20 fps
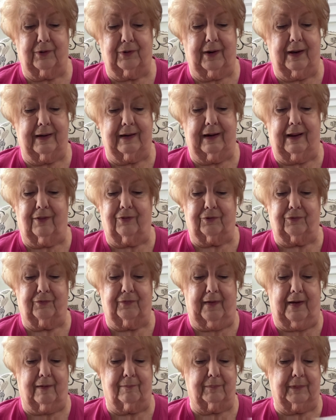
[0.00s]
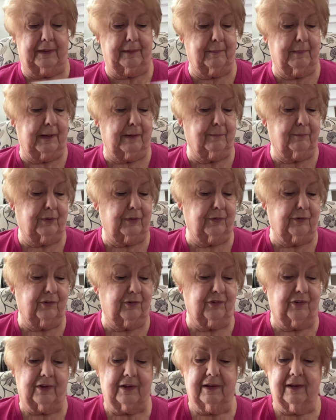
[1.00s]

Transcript: and other family members,